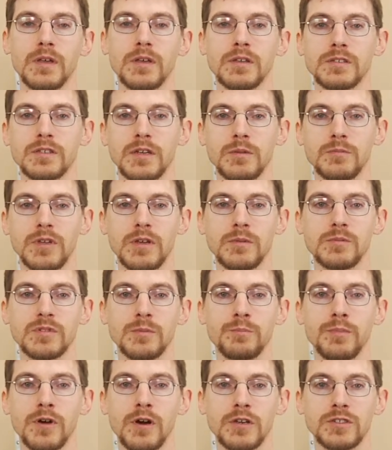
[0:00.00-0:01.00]
Sometimes
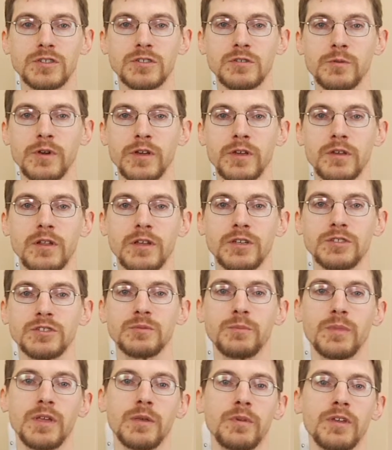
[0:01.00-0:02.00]
a partial
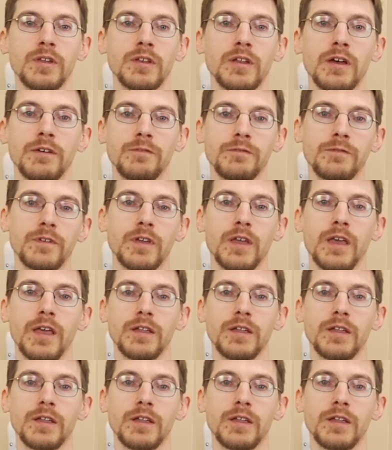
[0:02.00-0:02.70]
regulation may be enough